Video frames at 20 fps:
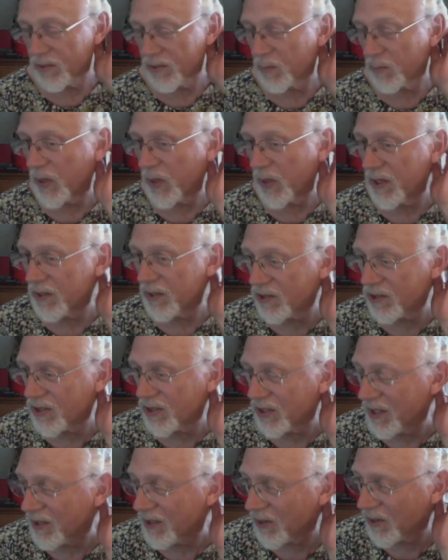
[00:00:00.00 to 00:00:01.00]
Pete
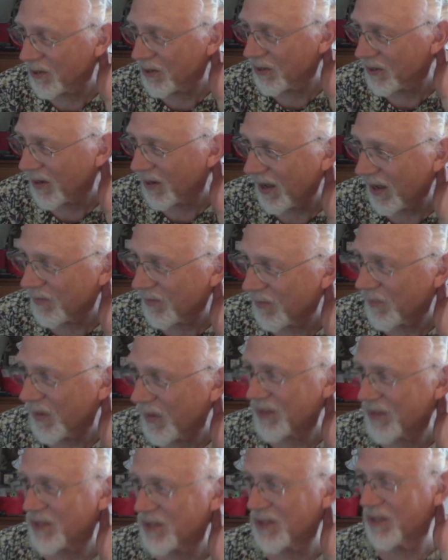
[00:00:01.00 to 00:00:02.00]
Seeger uh,
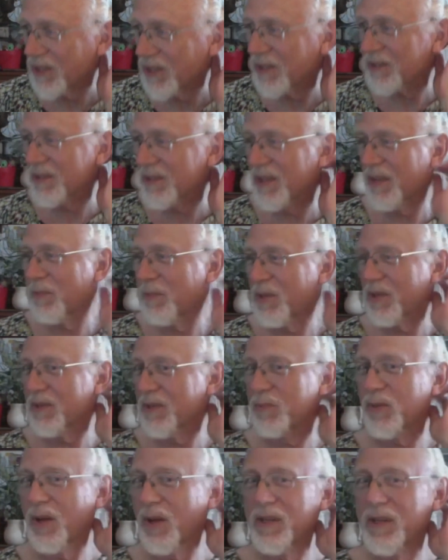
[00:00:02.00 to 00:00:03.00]
mentioned his name because
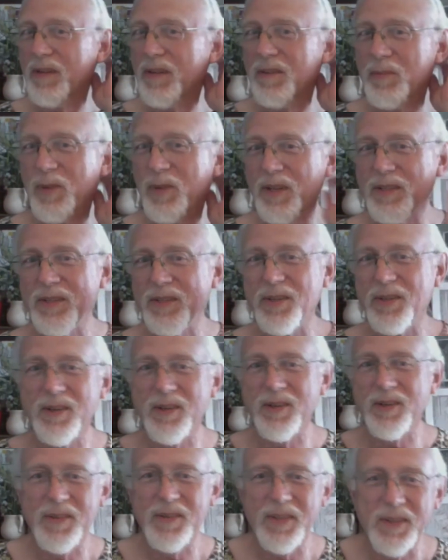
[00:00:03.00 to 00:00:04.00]
probably everybody's heard
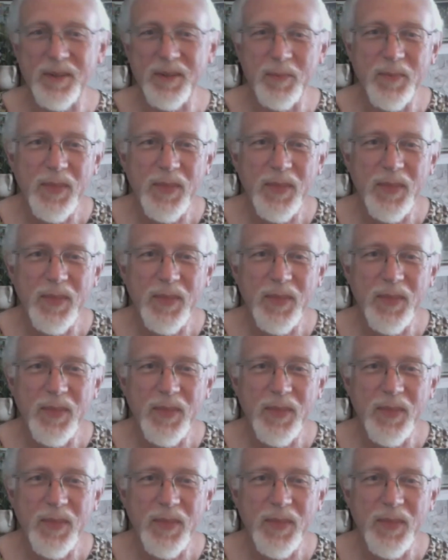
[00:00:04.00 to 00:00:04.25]
of him.